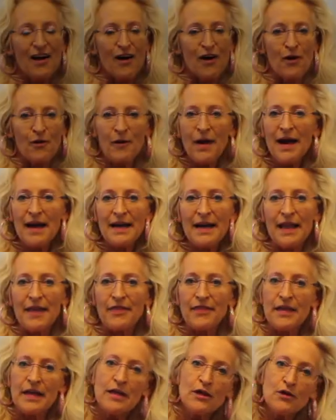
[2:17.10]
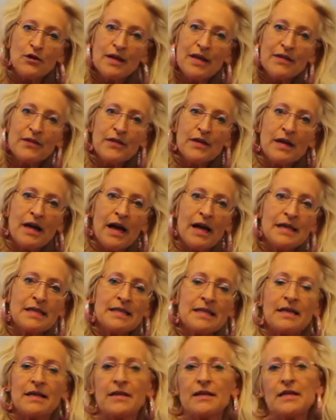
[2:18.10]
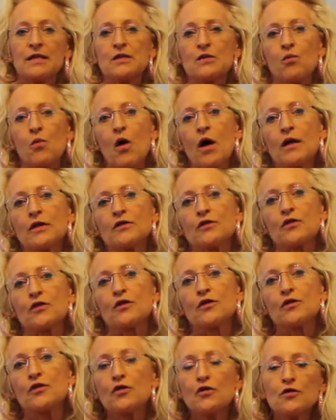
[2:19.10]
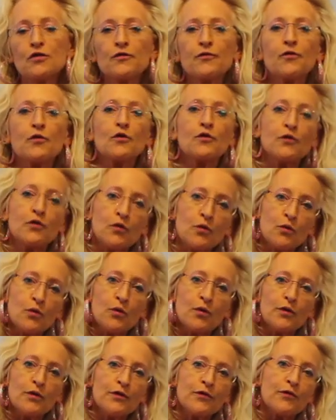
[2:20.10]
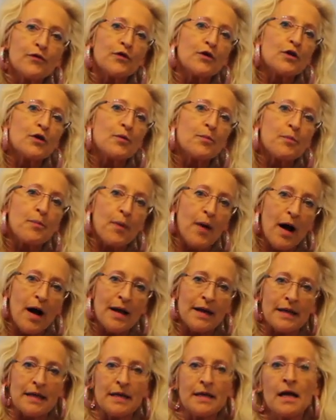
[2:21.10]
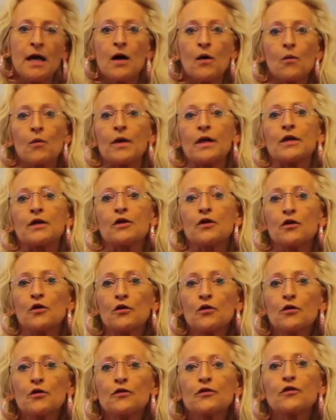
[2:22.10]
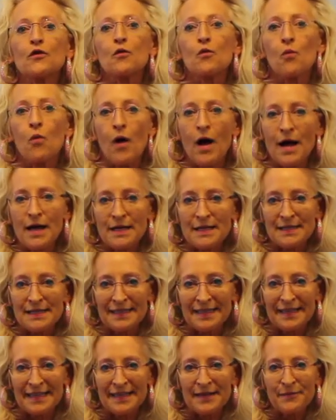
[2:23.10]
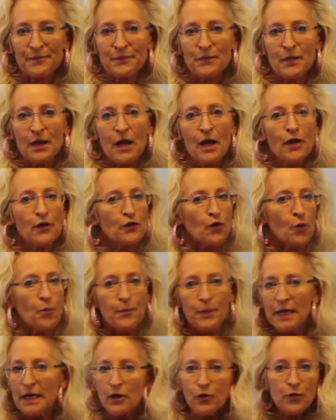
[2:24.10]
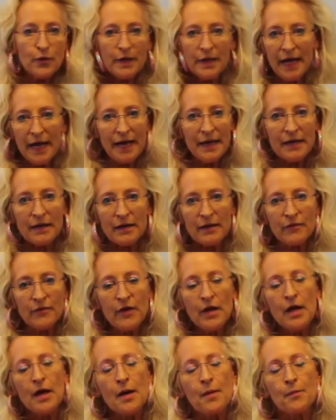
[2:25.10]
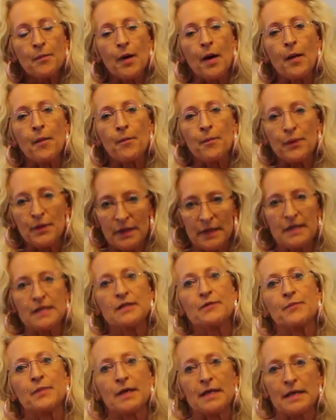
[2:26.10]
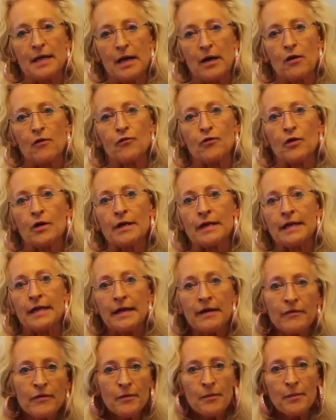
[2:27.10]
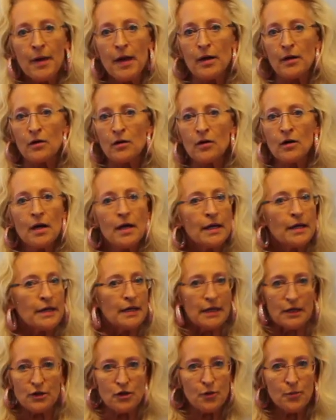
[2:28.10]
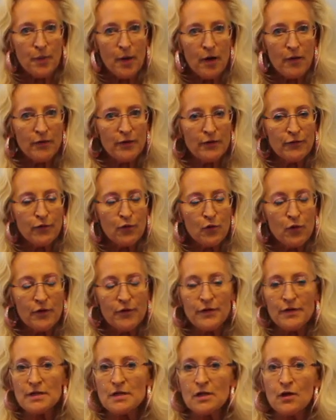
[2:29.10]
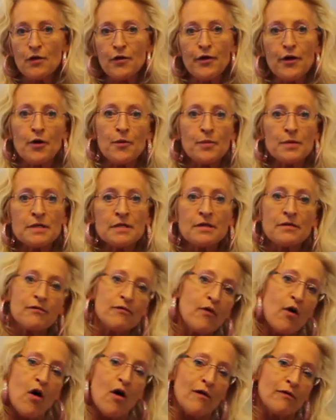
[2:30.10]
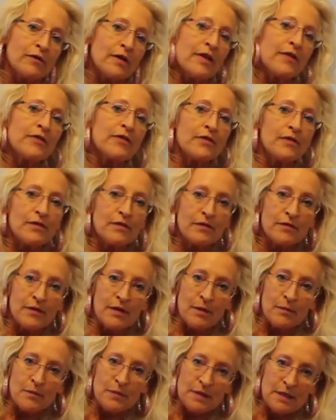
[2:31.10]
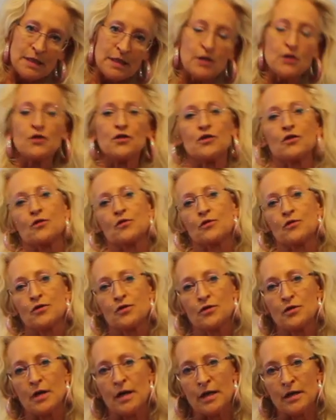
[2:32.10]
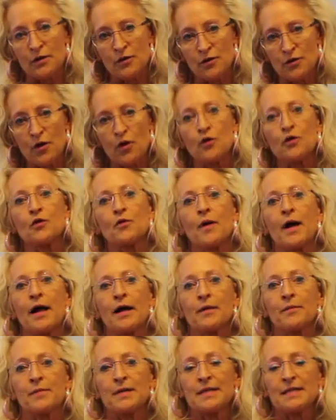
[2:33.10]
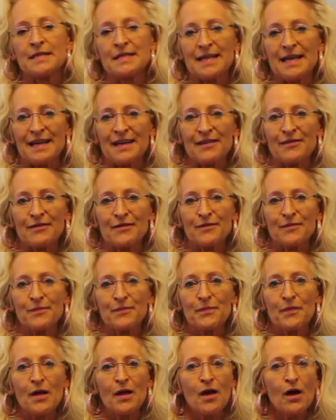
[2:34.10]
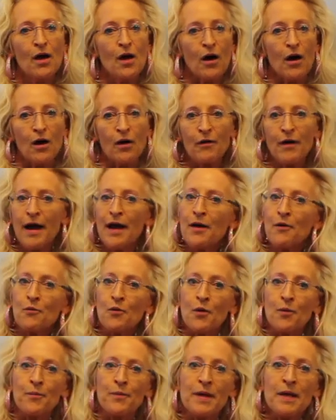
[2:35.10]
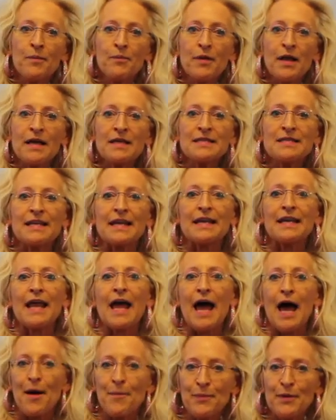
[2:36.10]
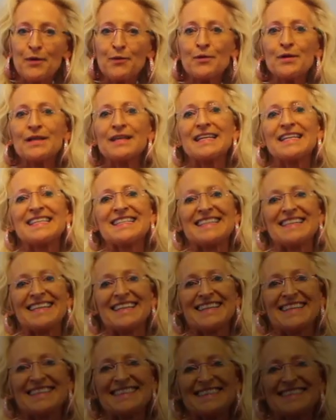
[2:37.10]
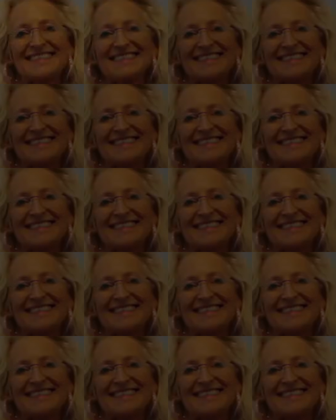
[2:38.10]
All right, I think you get the idea. These wands are useful tools for your body when used wisely. So be creative, but please be careful. And even better, get your pelvic floor physical therapist involved. Let them teach you and show you how to be safe. All right, well, be blessed and happy releasing.